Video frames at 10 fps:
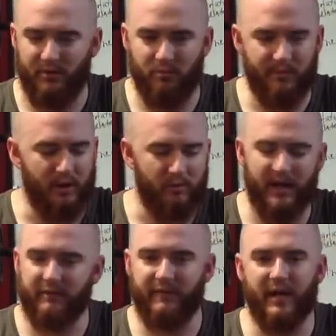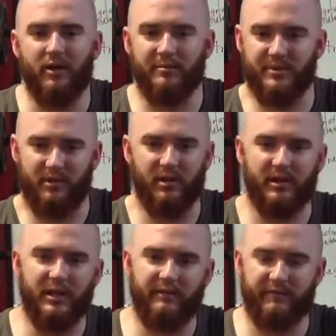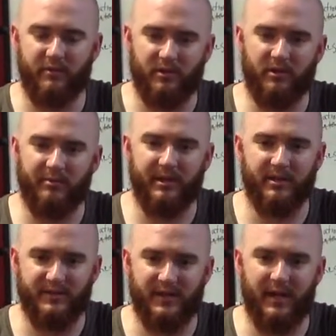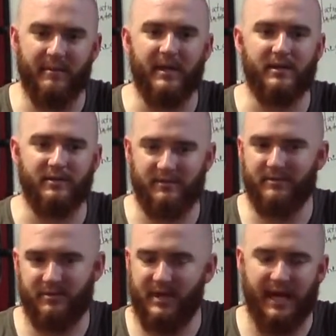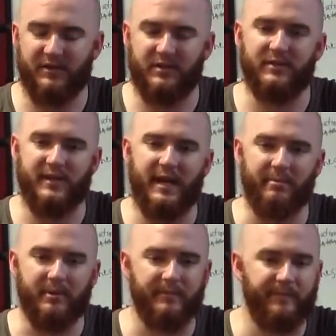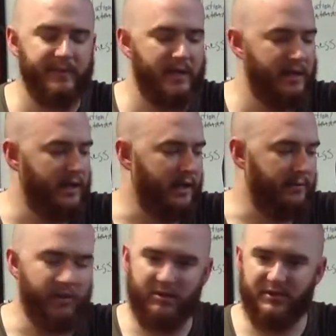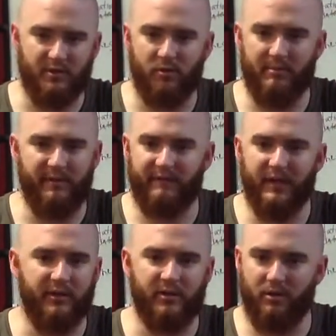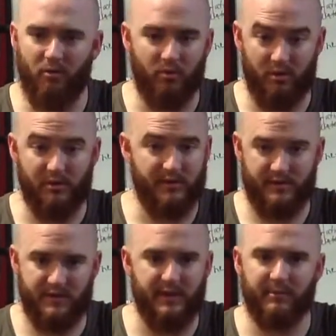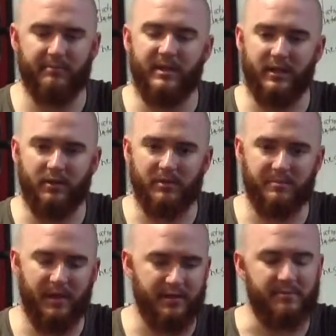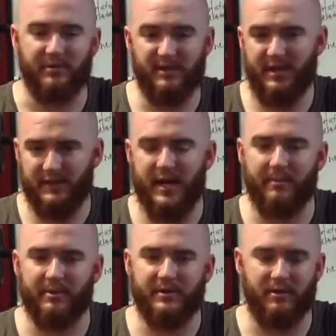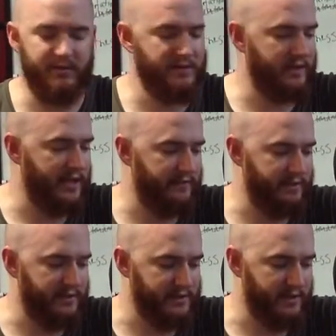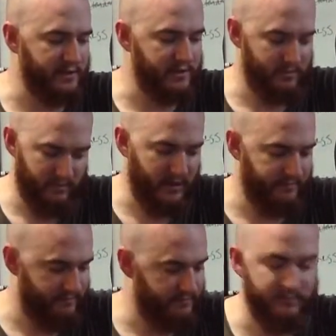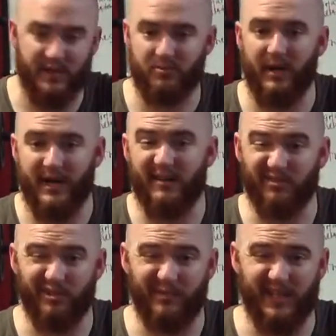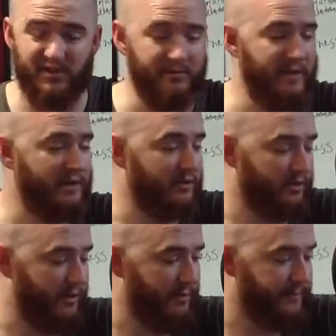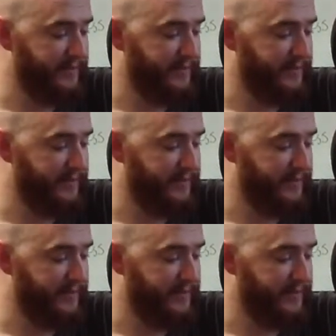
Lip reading: are around firearms long enough for a longer period of time, and accidents happen. Whether it's equipment failure or someone being irresponsible, things happen. So it's good to have things on you. So that's why I have a little bit extra medical equipment.